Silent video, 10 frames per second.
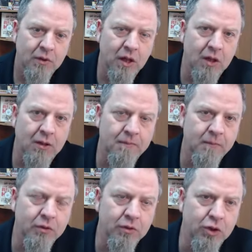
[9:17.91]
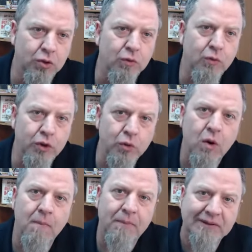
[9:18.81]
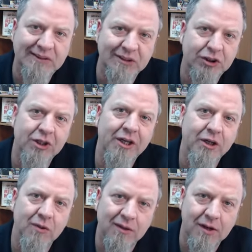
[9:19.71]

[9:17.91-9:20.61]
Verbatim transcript: um you you are positioning your